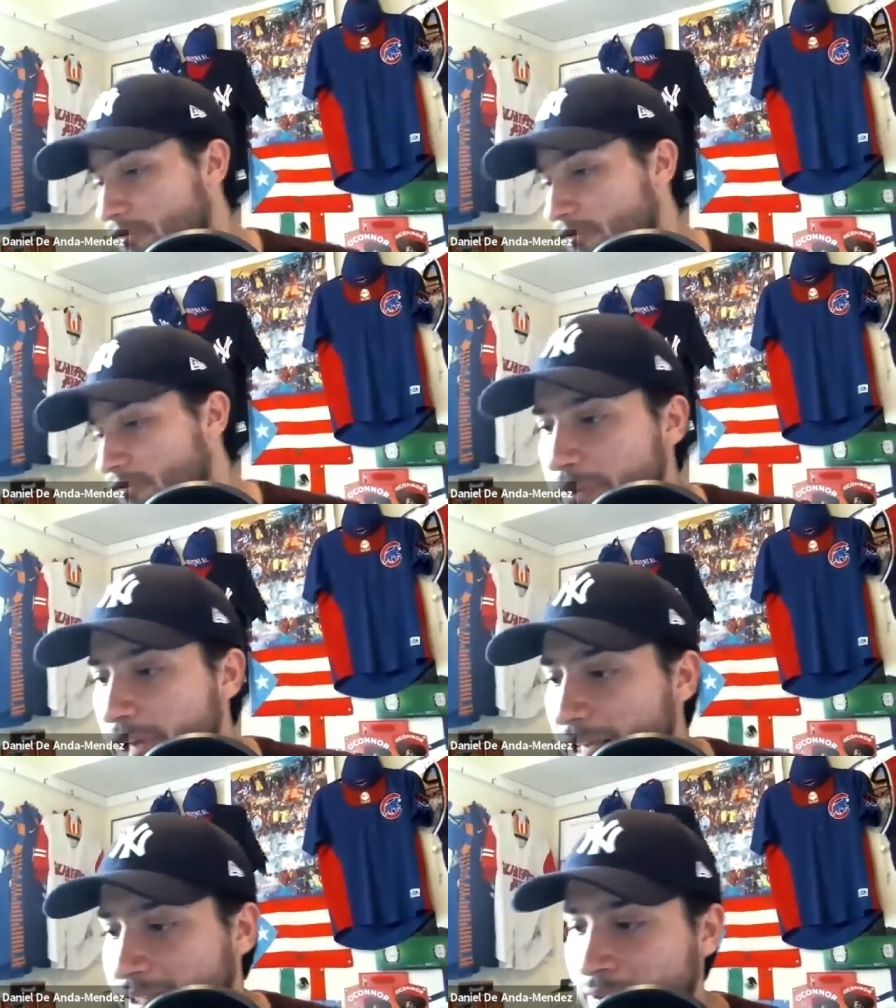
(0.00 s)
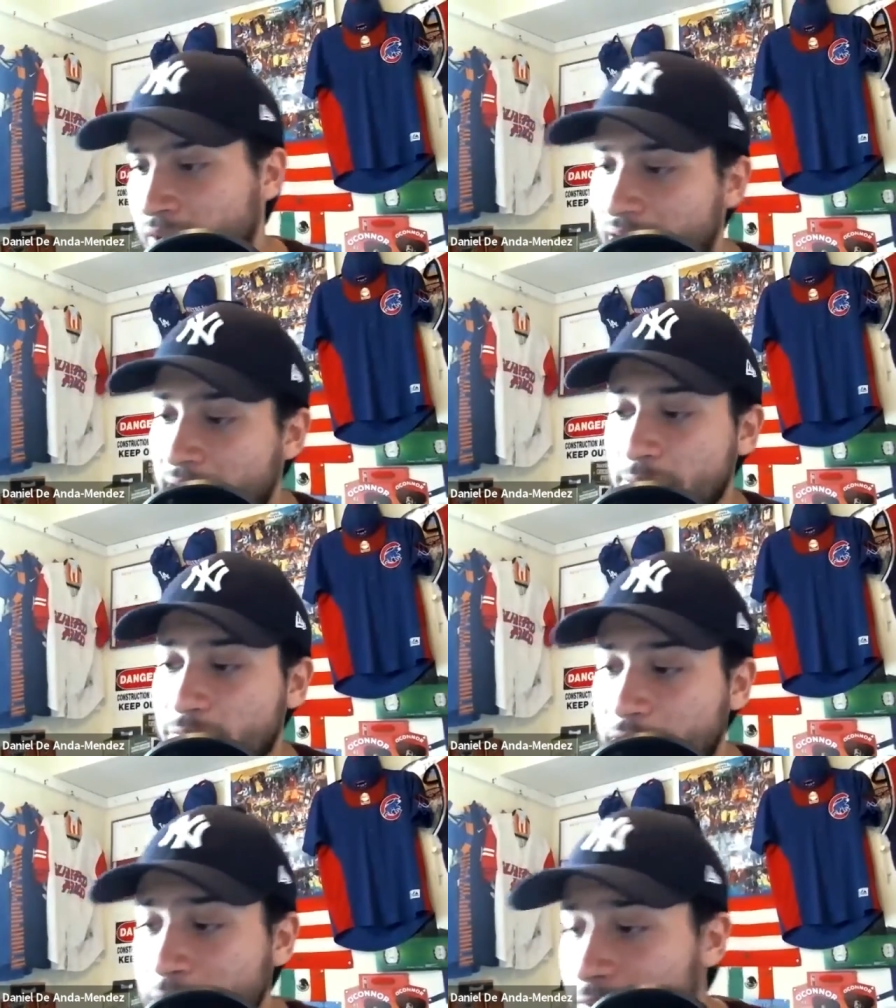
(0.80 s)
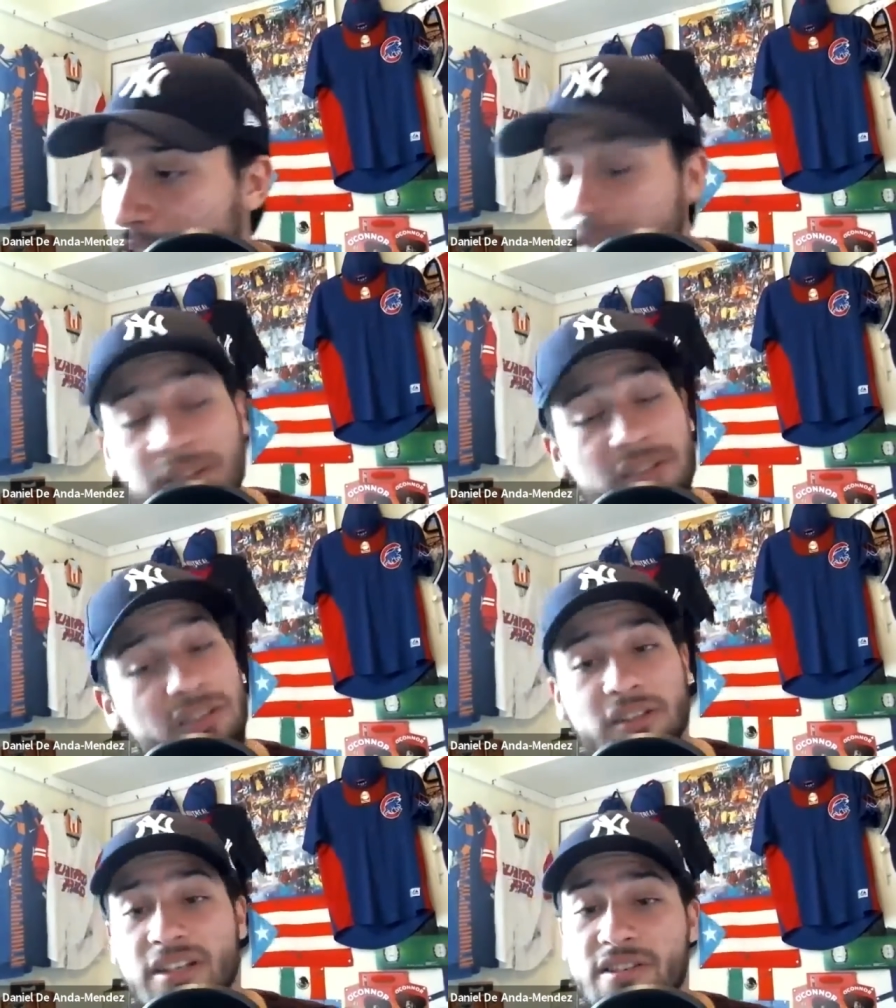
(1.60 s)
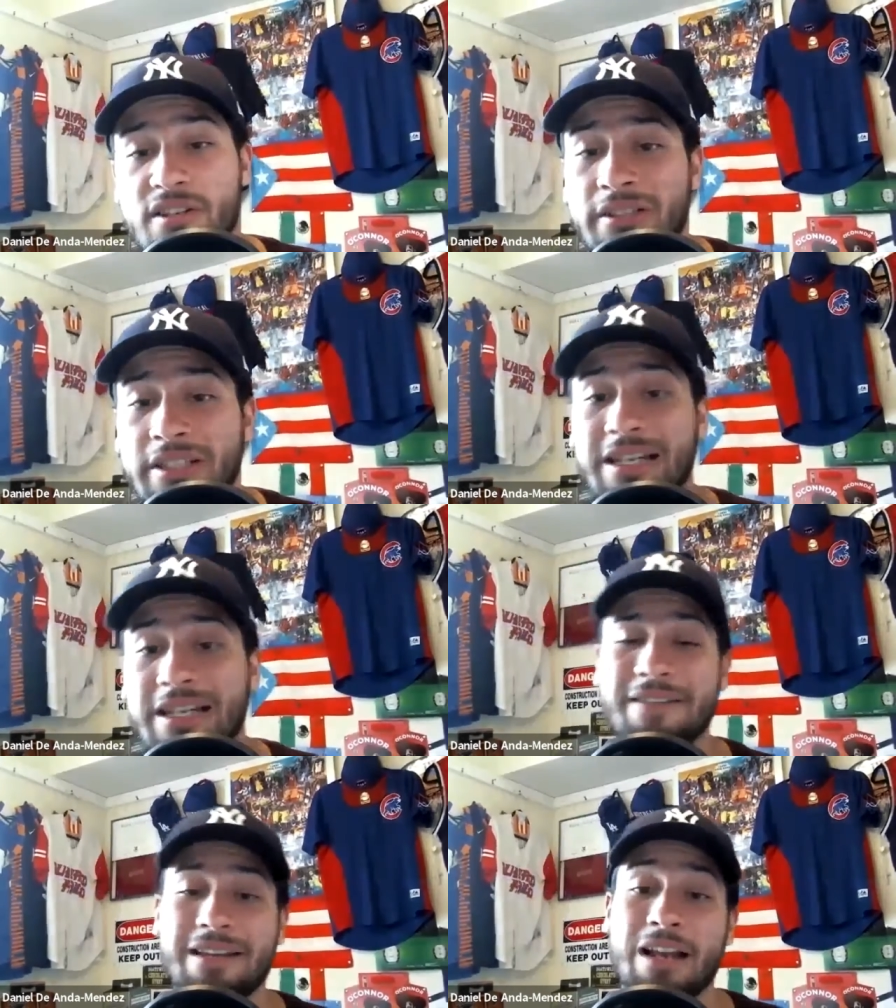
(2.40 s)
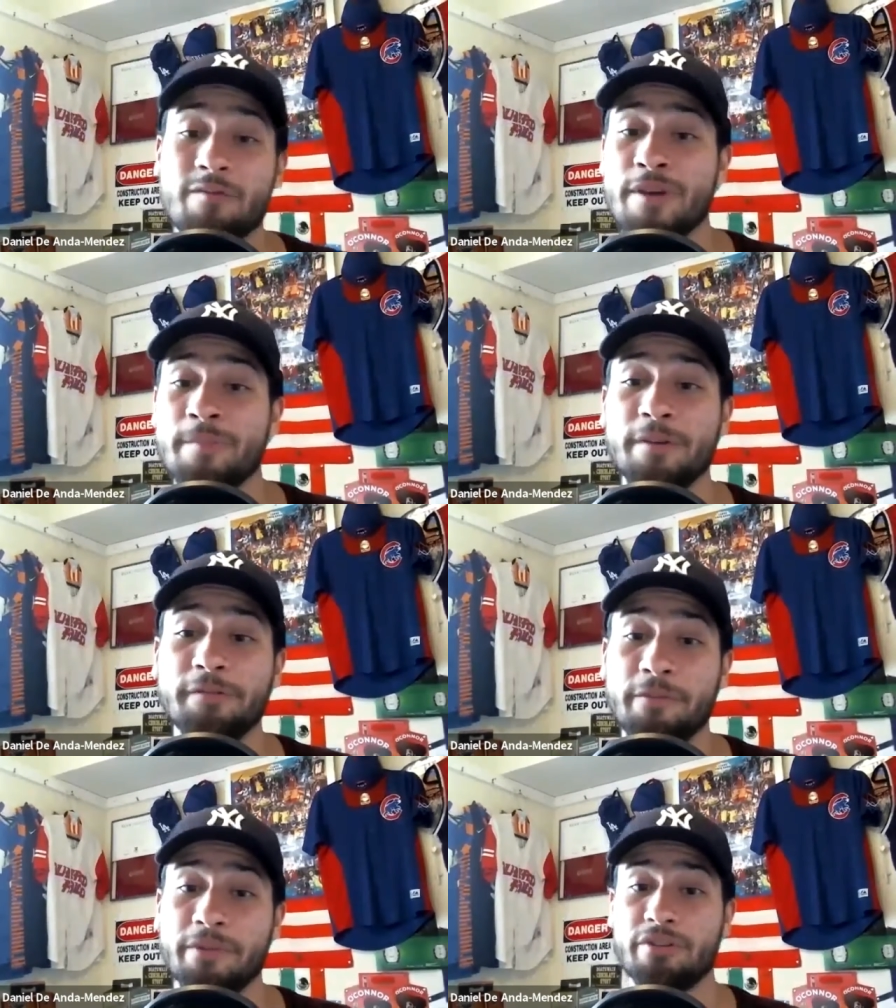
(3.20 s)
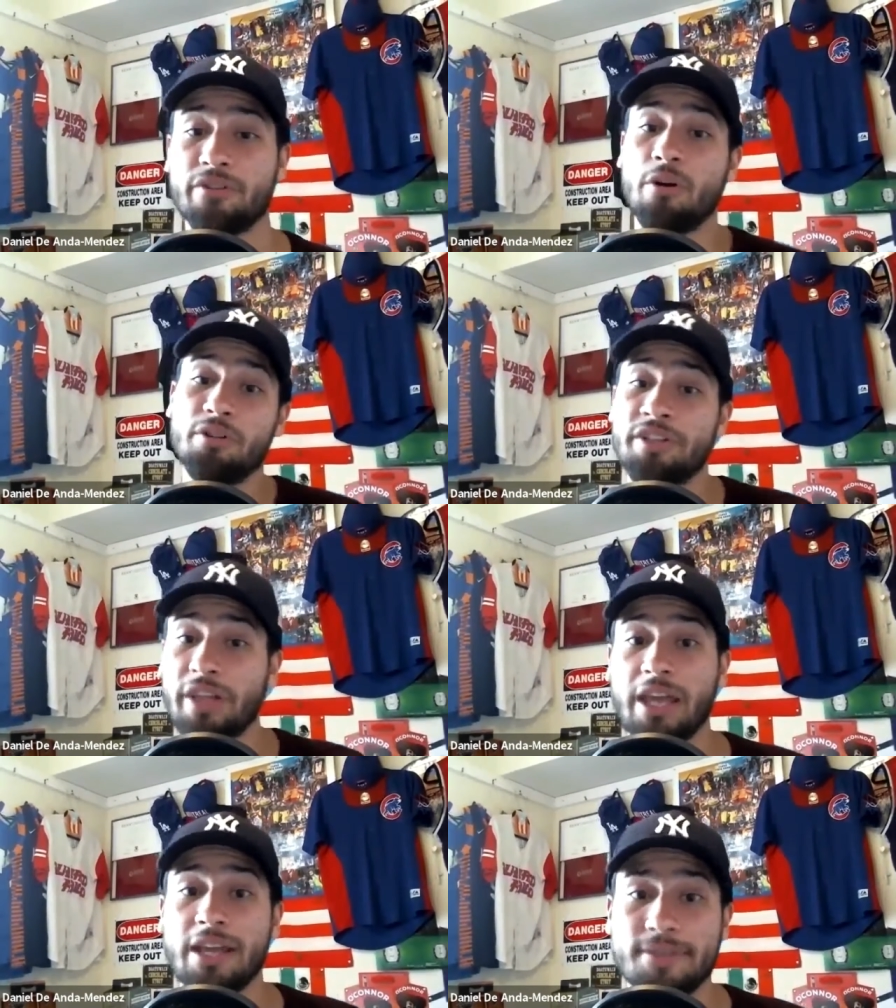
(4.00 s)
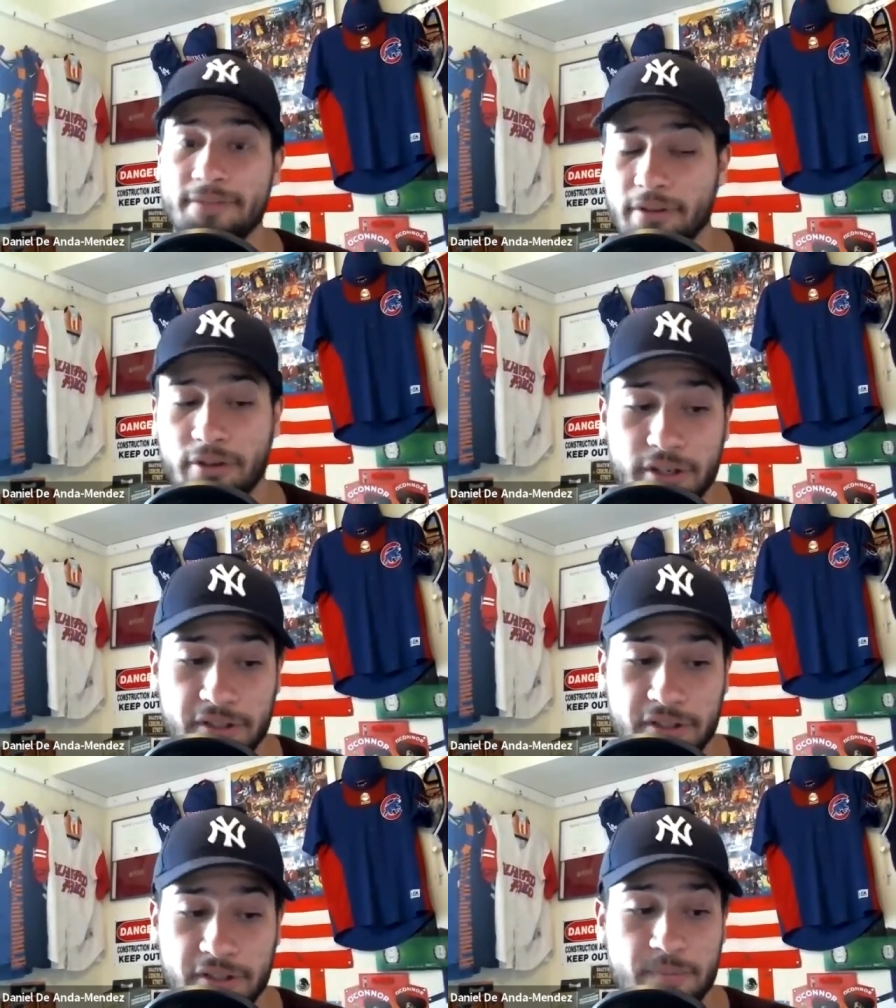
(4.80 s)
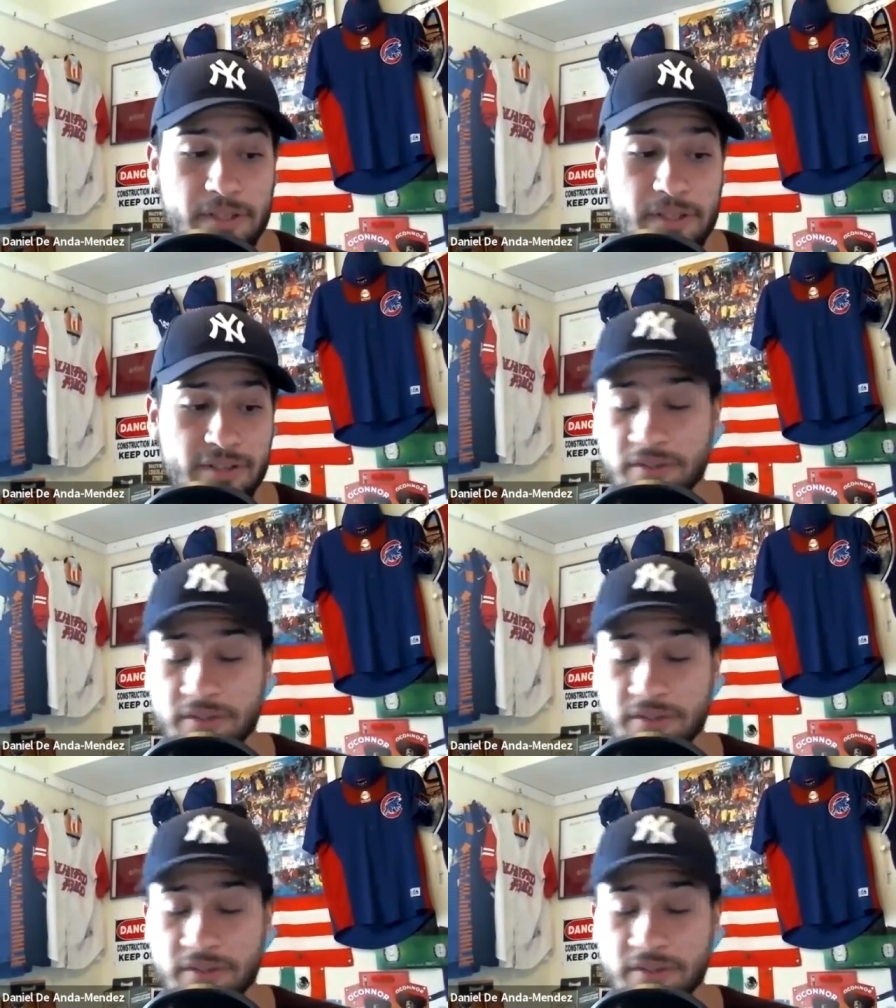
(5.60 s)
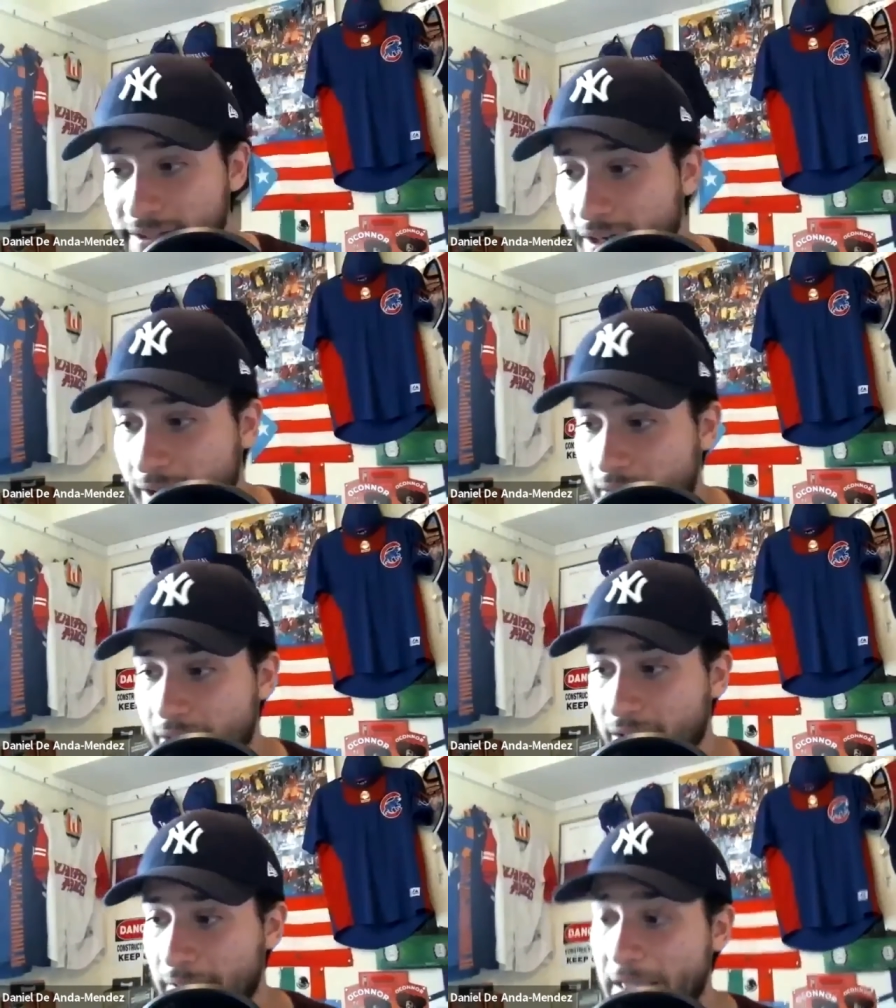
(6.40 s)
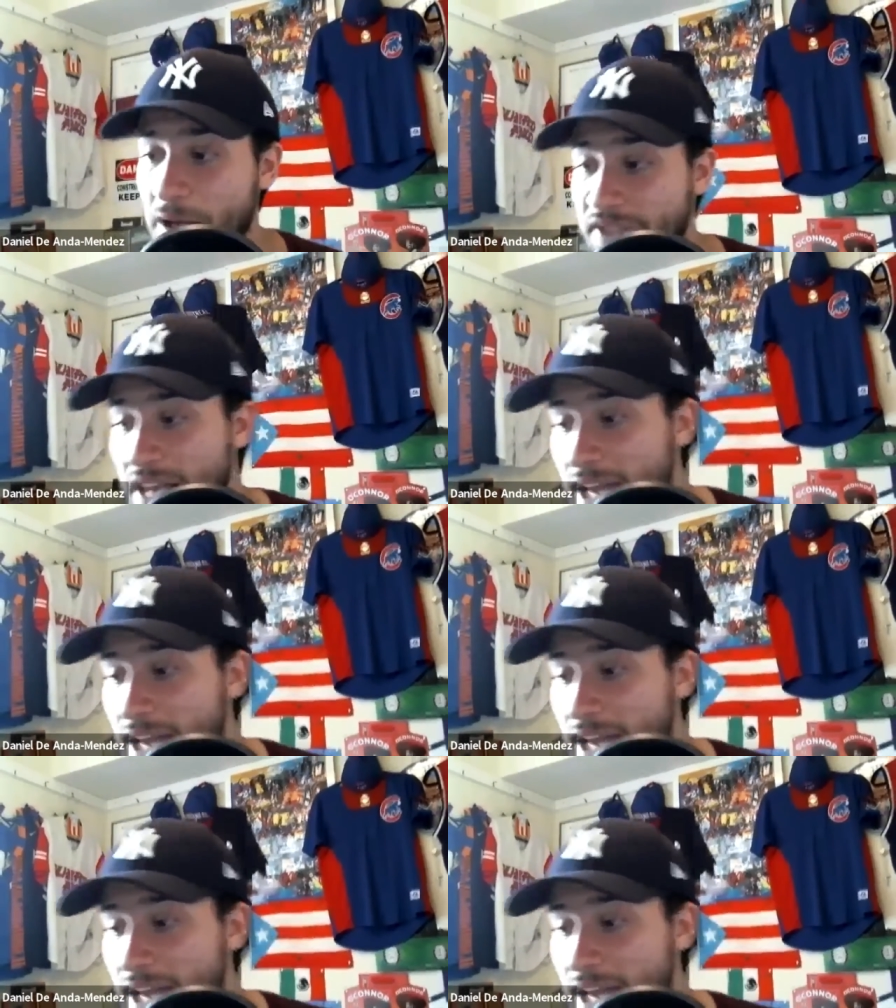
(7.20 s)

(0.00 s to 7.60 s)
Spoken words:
rip, Adam Wainwright is the only guy that I remember from the golden age of the Cardinals pitching rotations, and now